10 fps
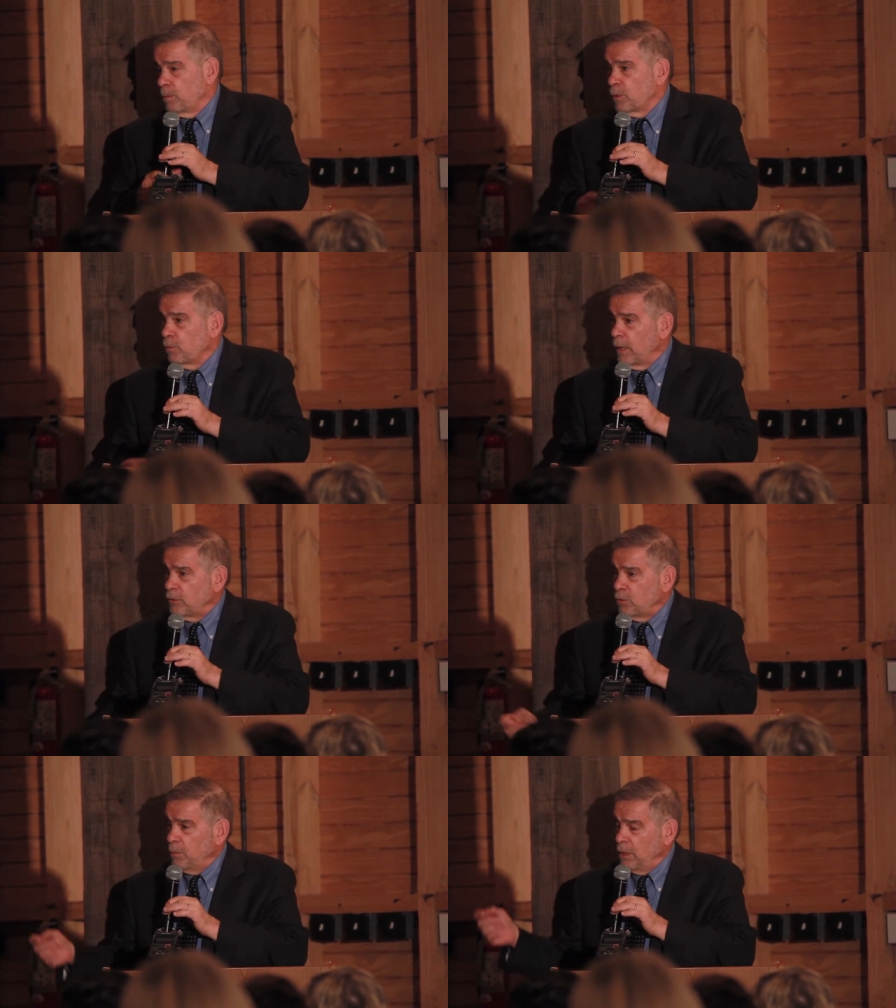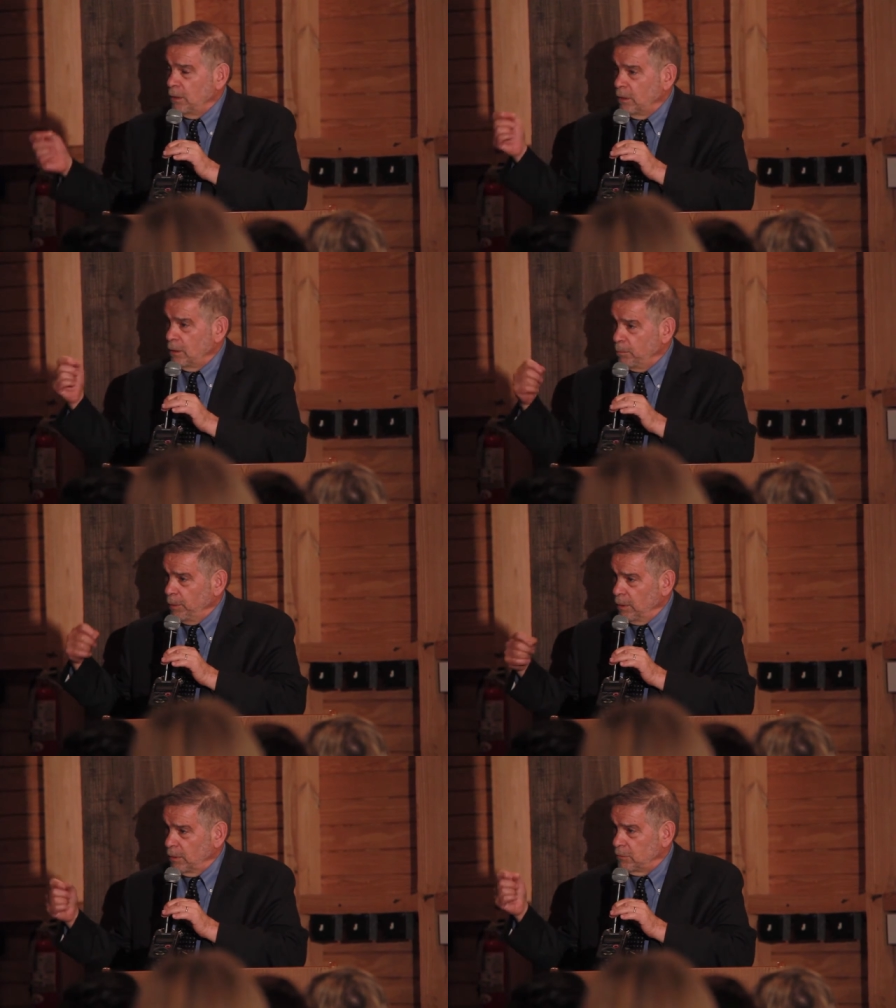but rights mean the
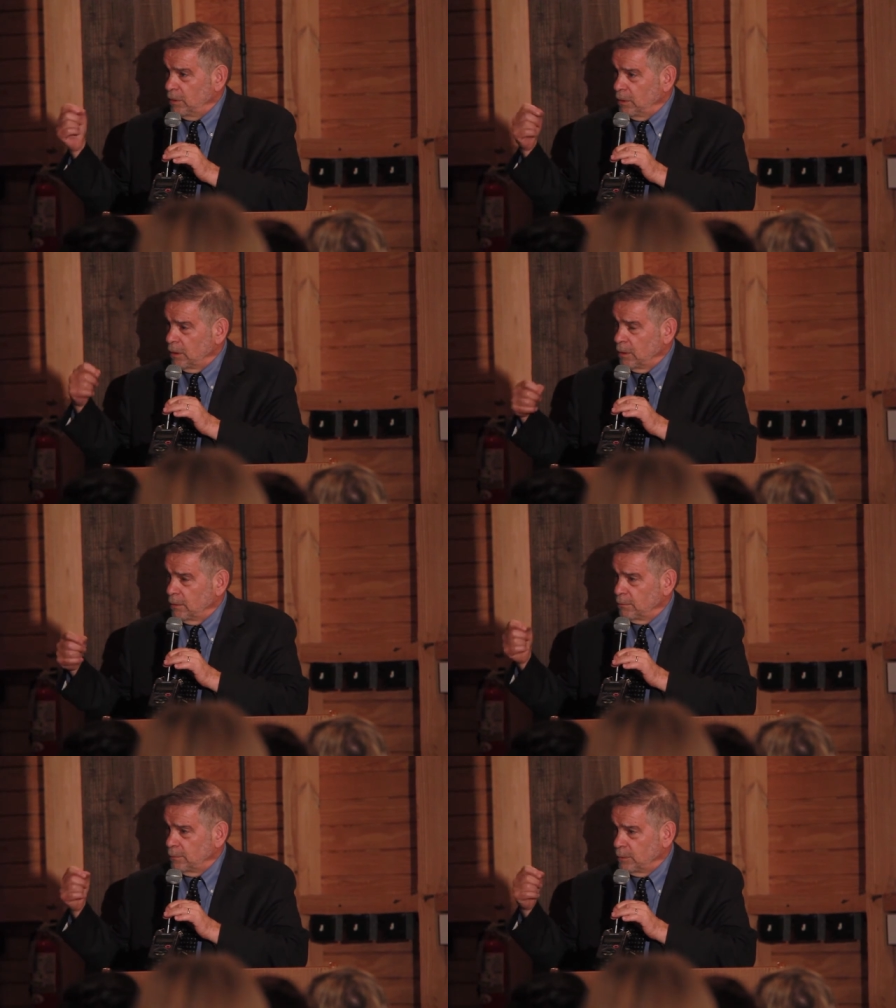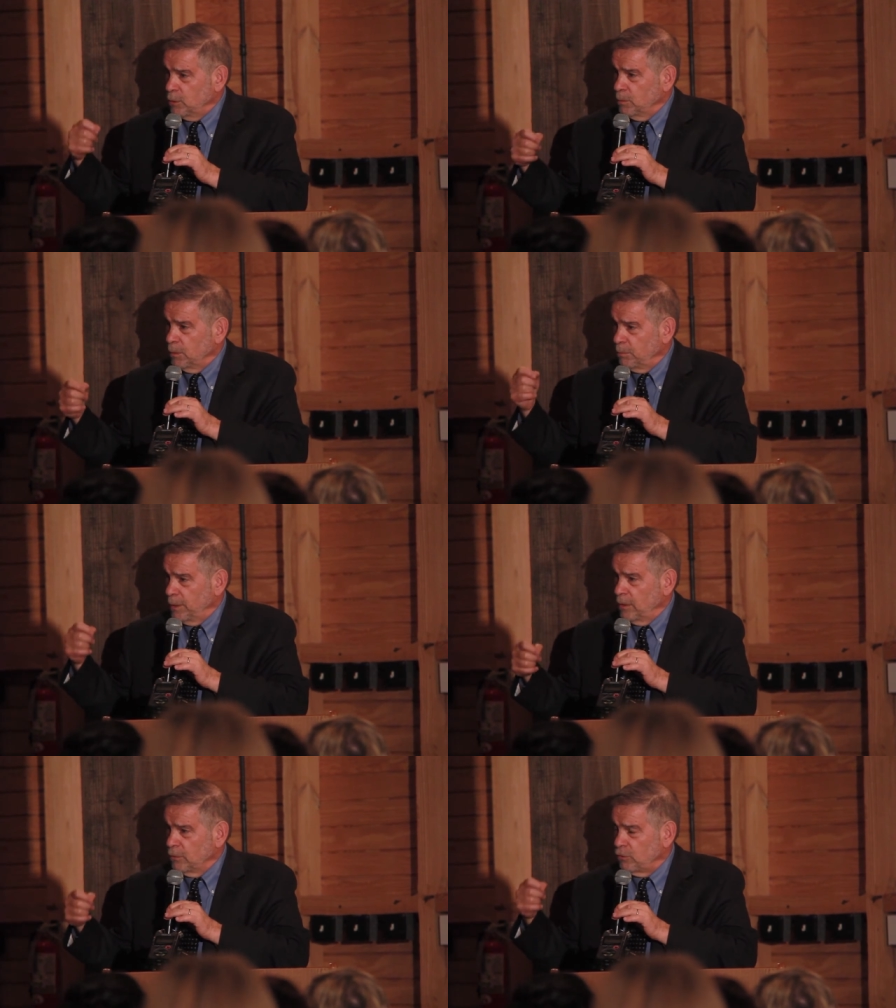ability of human
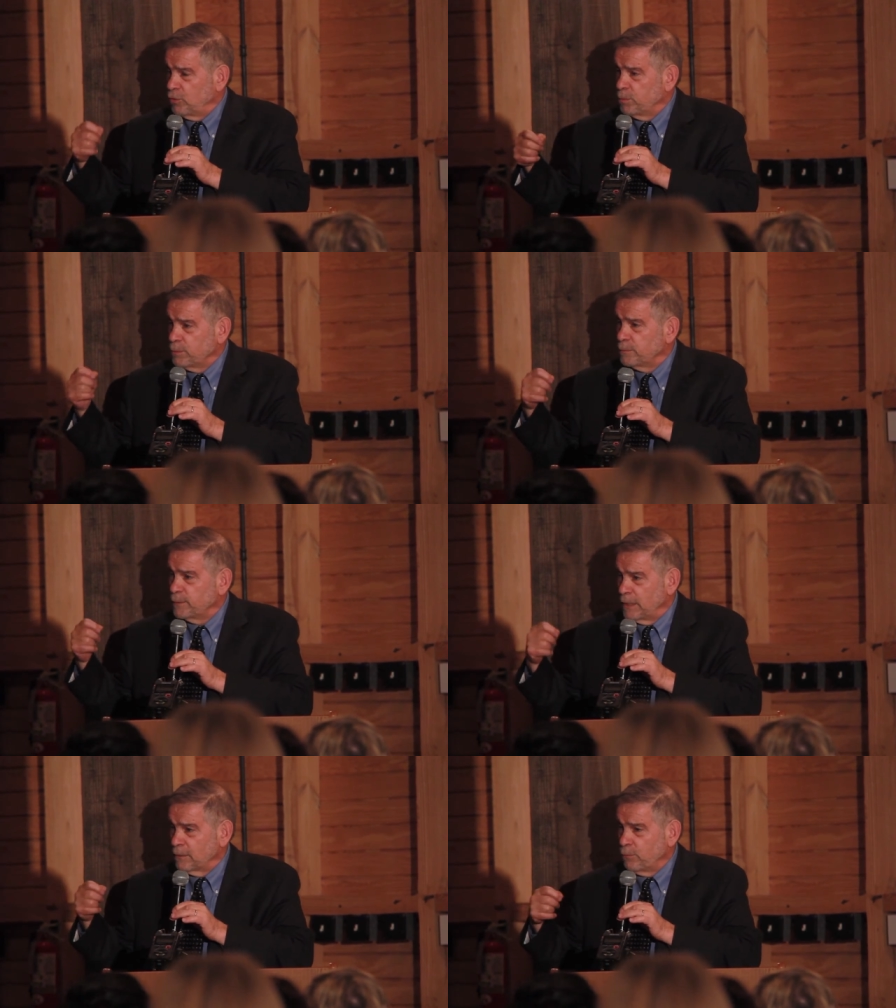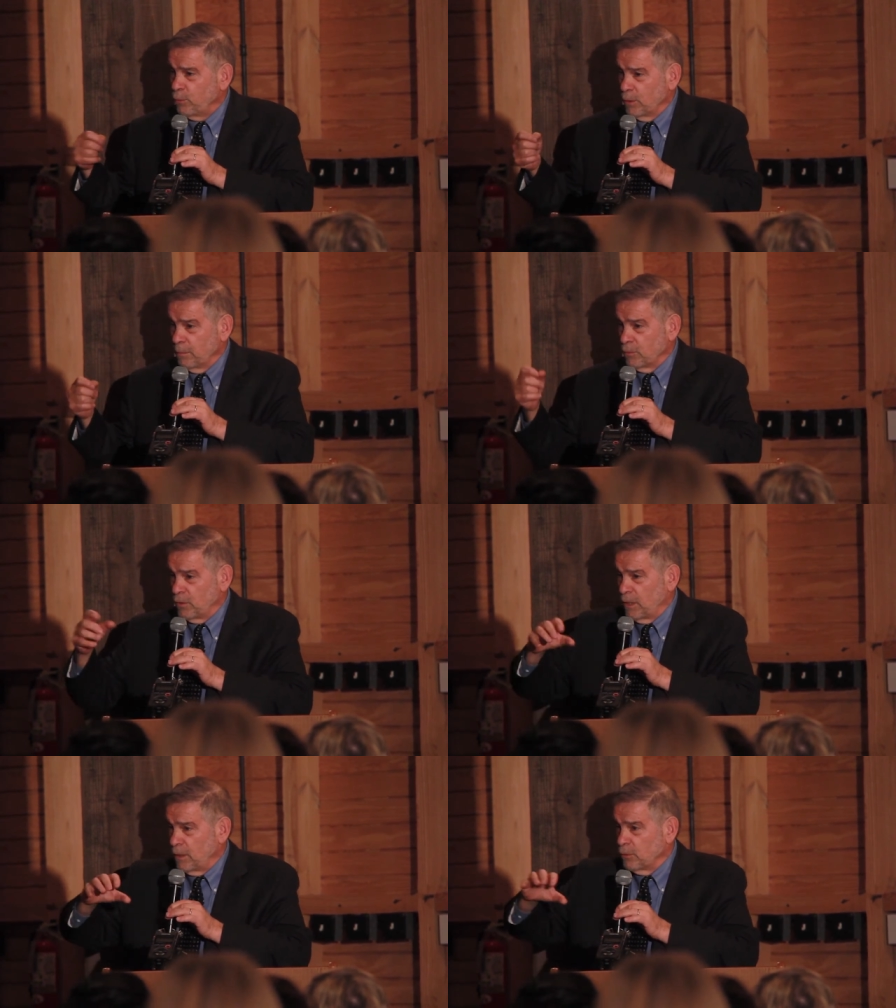beings to provide for
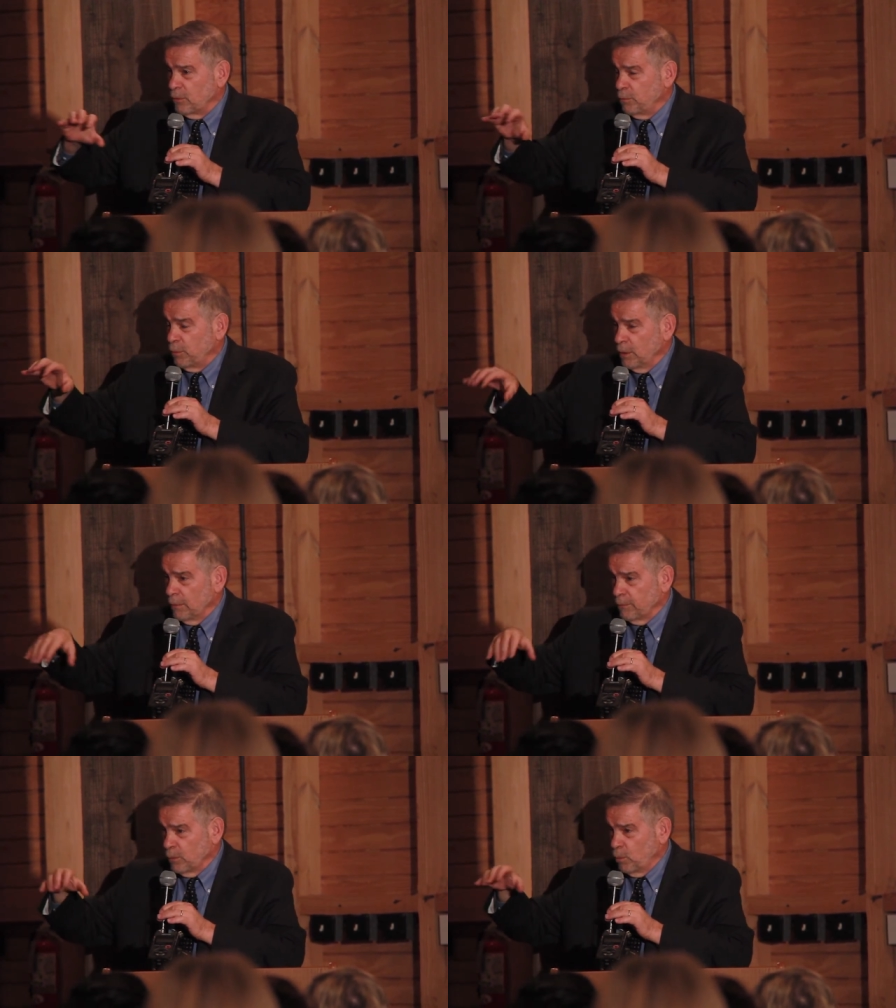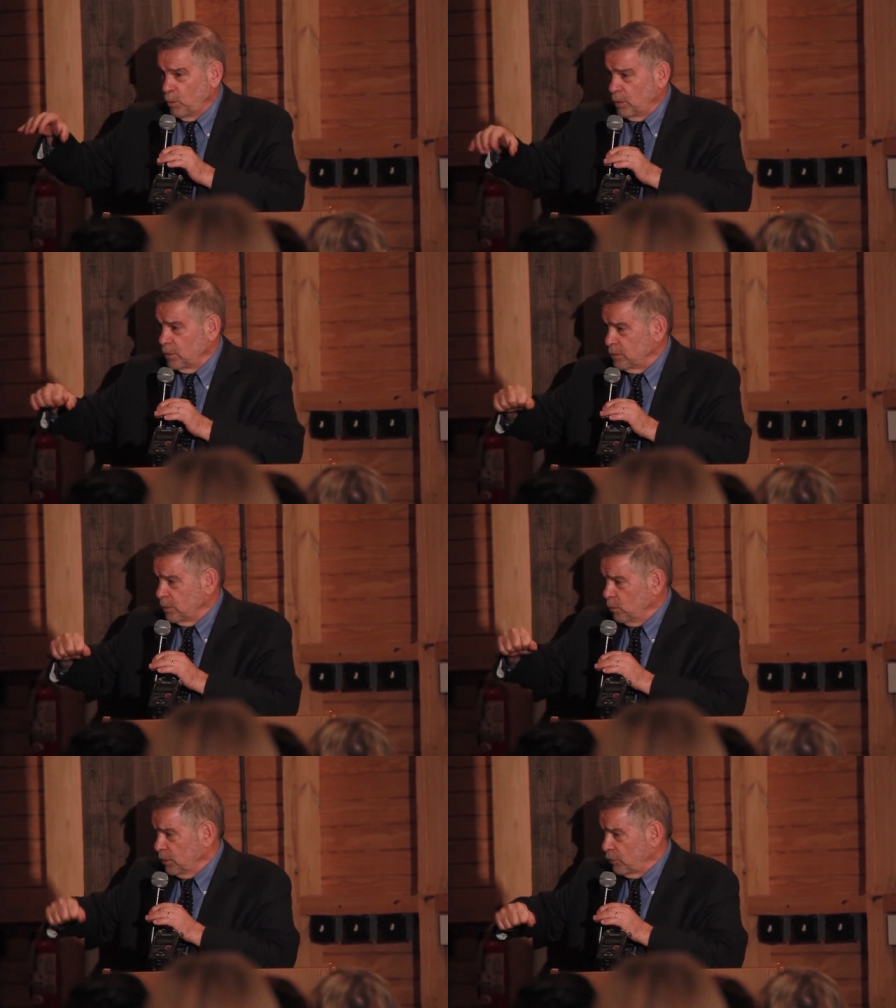themselves if we live in a world in